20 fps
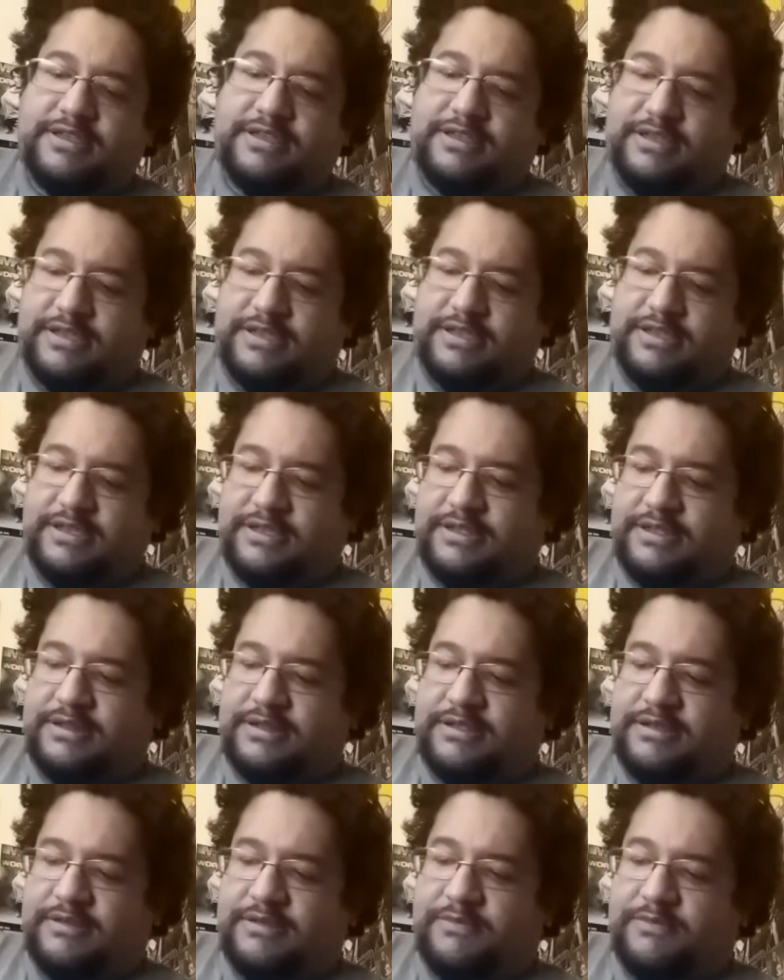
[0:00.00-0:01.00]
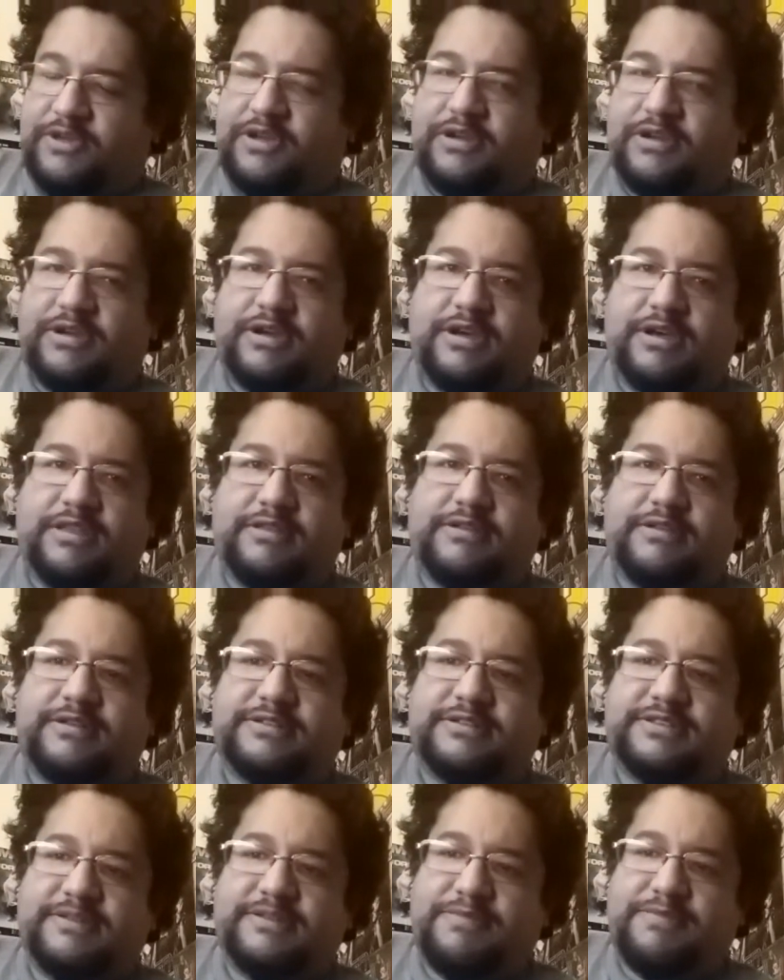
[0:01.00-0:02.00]
and among
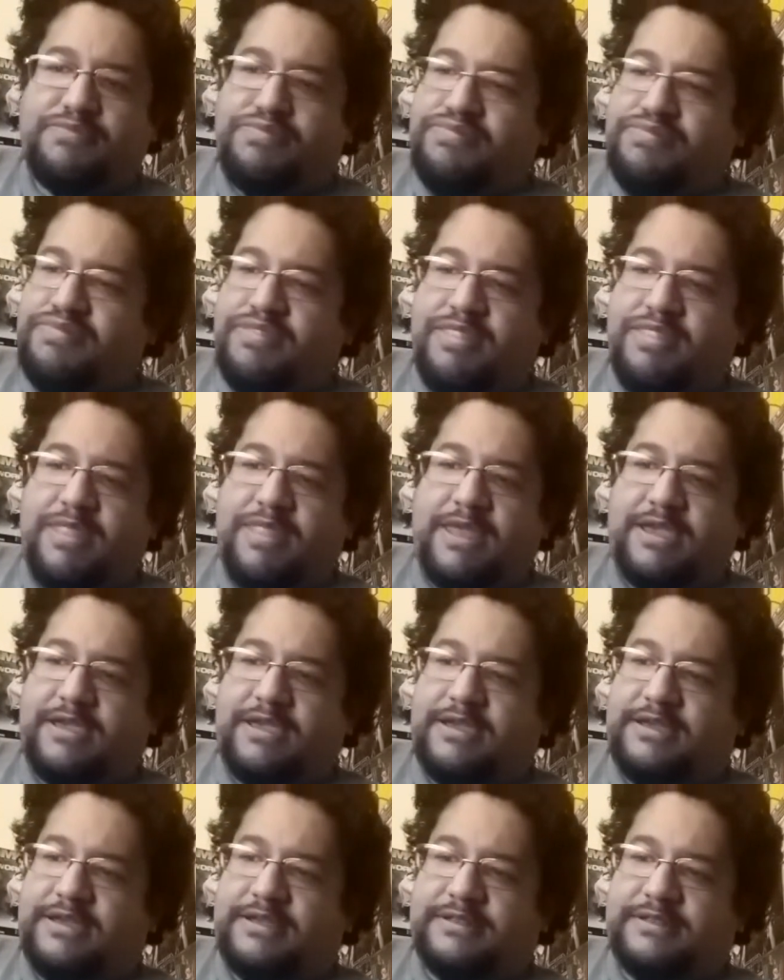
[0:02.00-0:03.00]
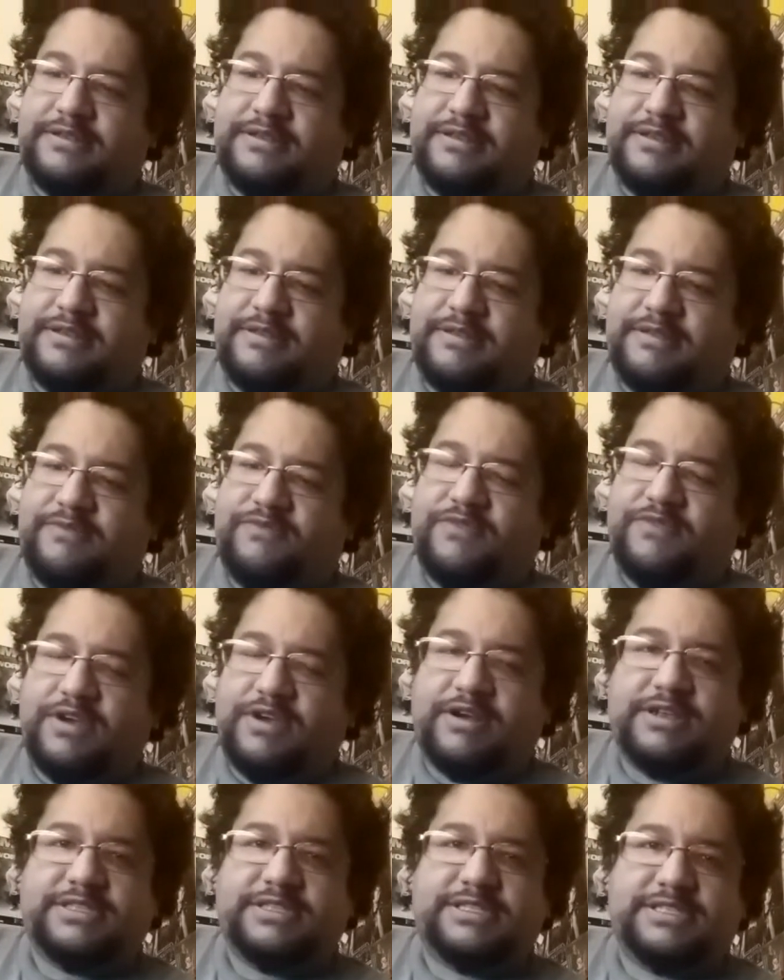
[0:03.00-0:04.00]
others. And I'm
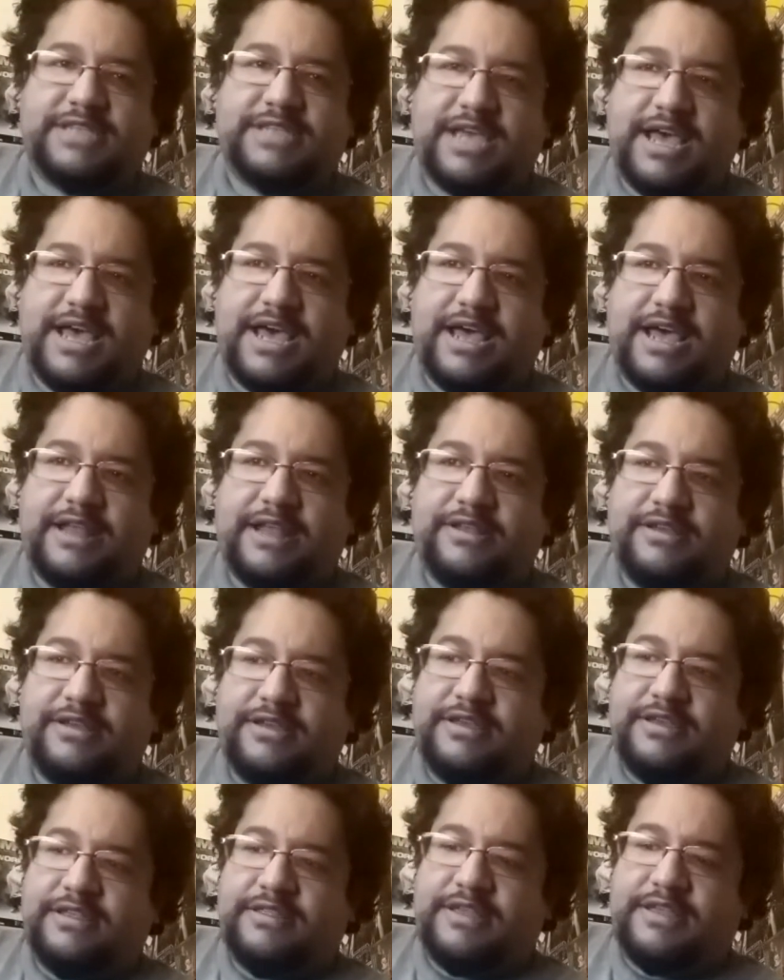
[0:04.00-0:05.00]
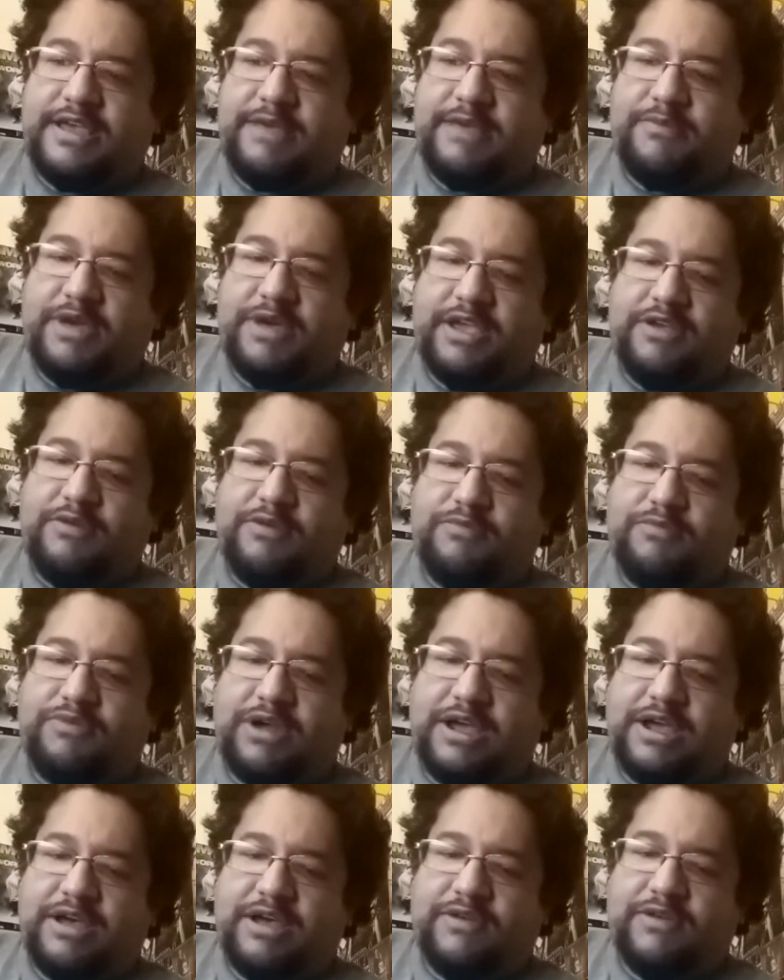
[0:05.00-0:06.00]
very sad that Michael
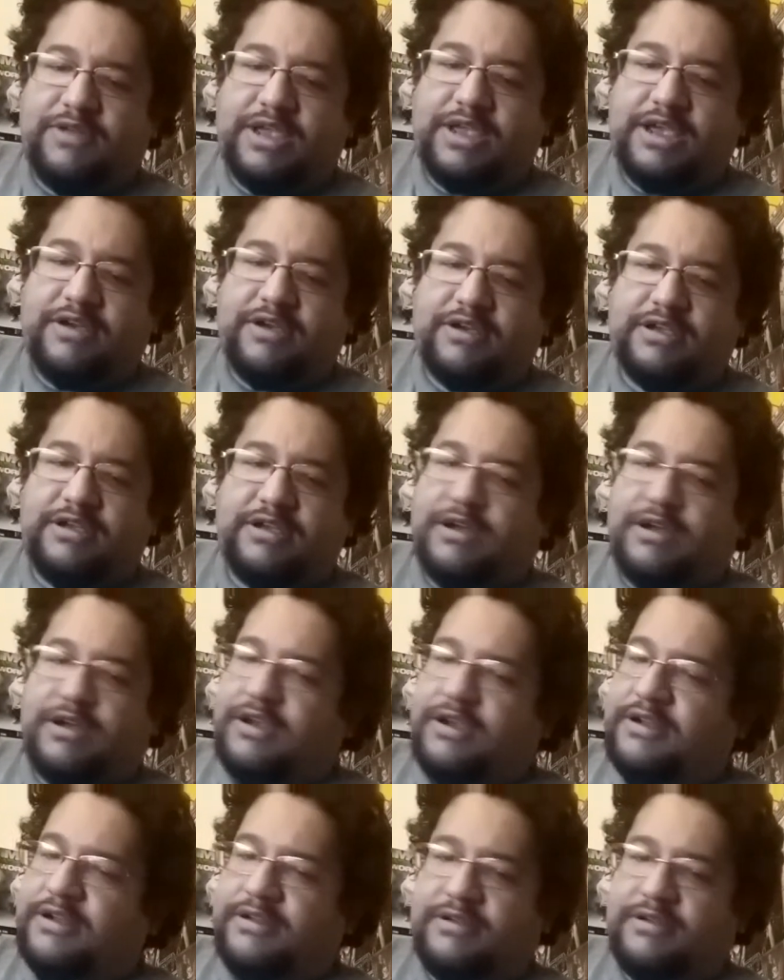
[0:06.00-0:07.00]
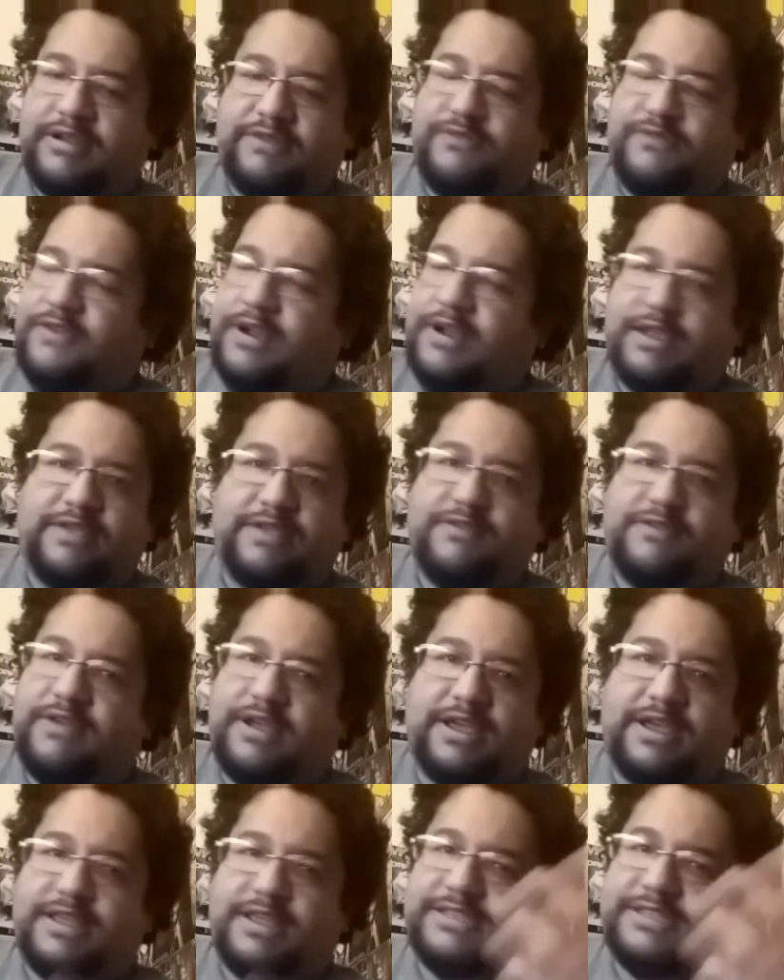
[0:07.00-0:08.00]
Brown, Eric Garner, and Freddie
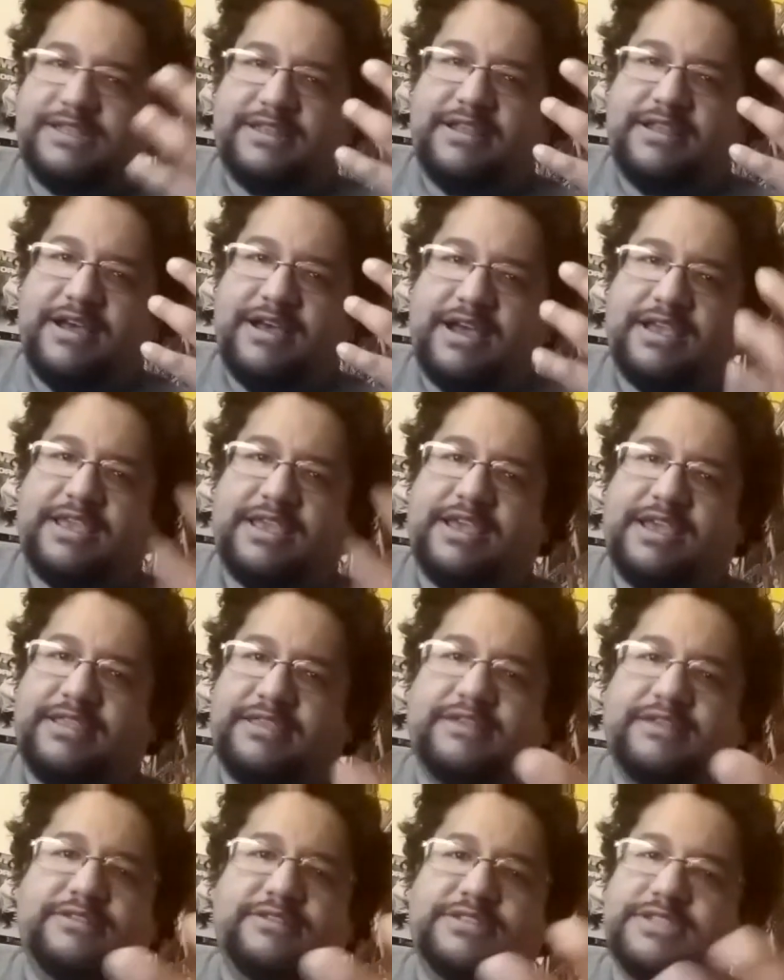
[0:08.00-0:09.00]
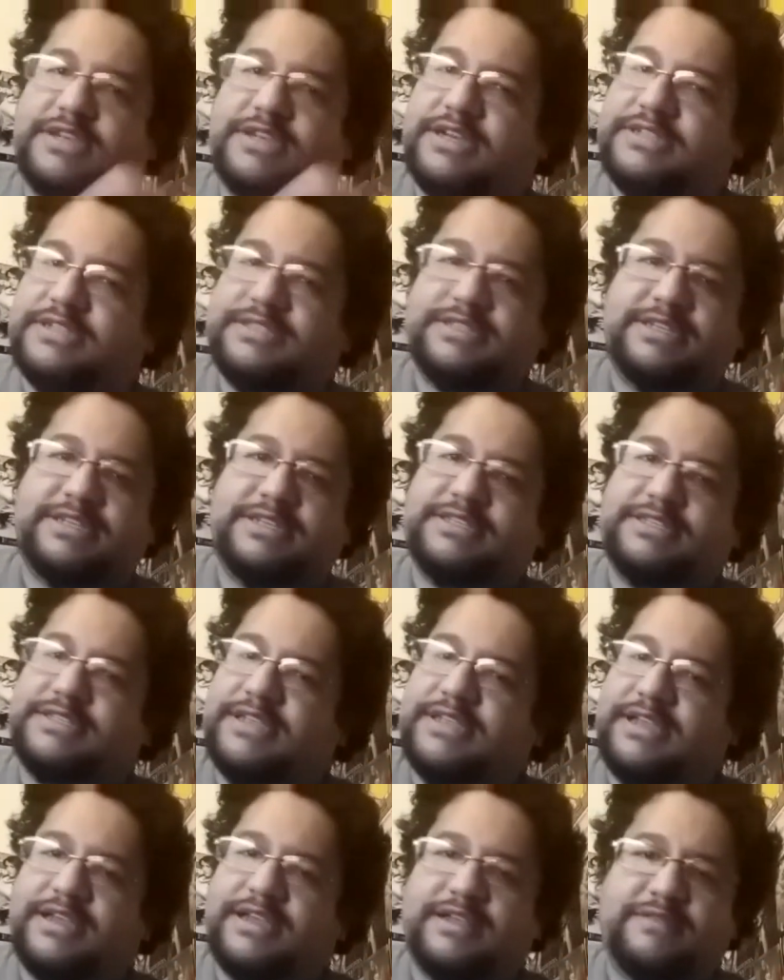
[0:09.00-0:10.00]
Gray did not get their justice,
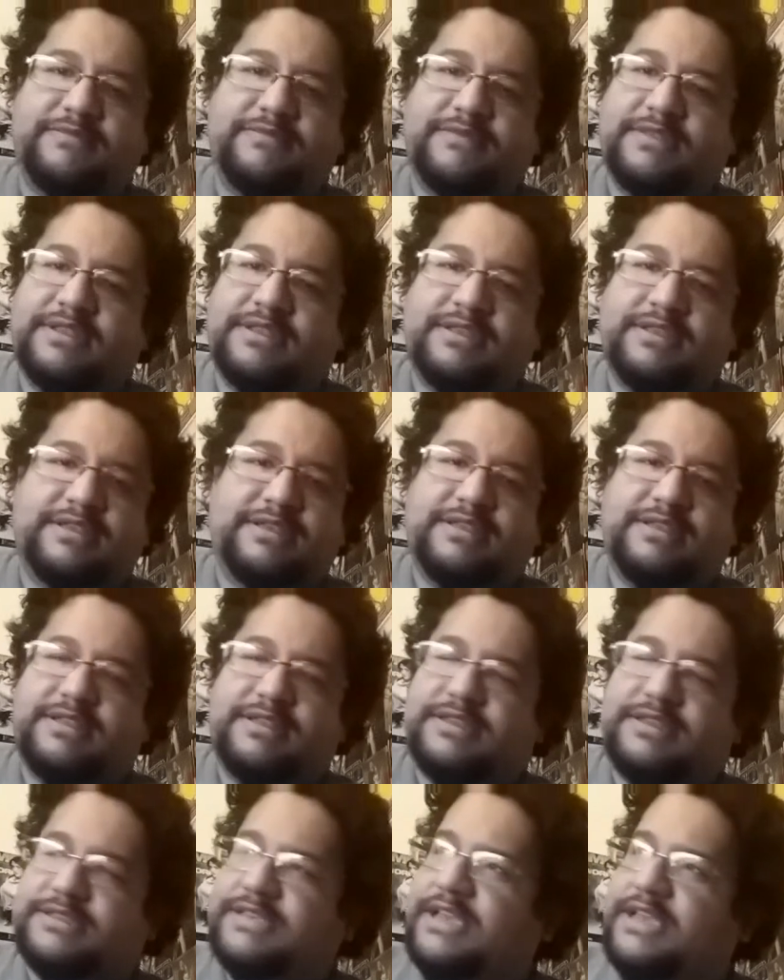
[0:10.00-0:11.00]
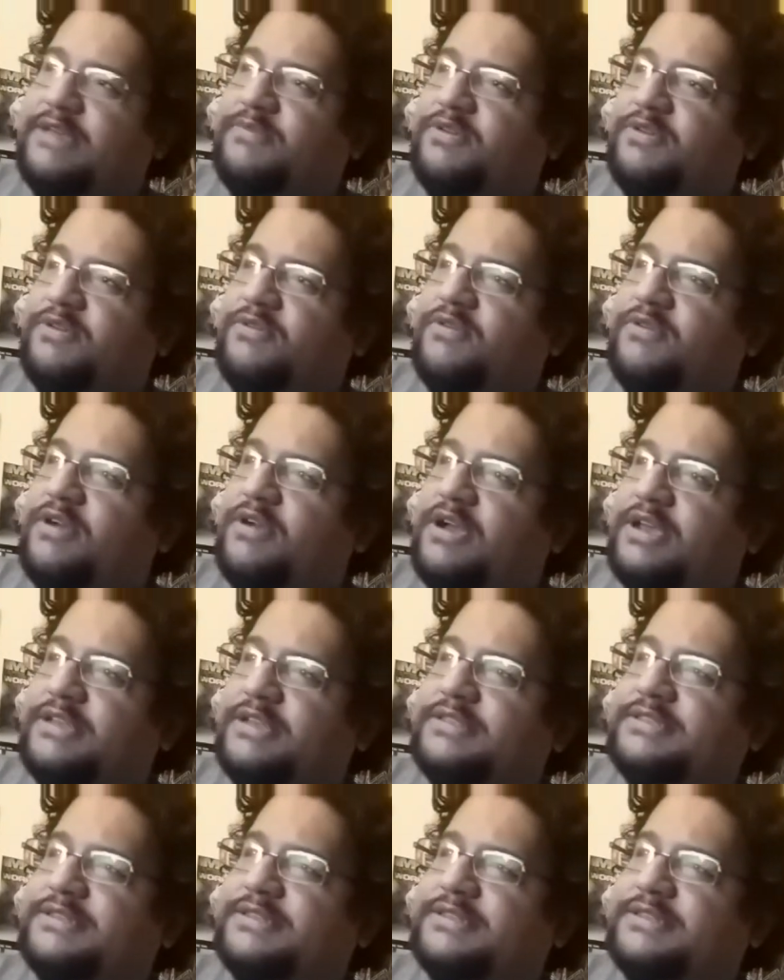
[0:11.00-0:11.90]
and this can't be right.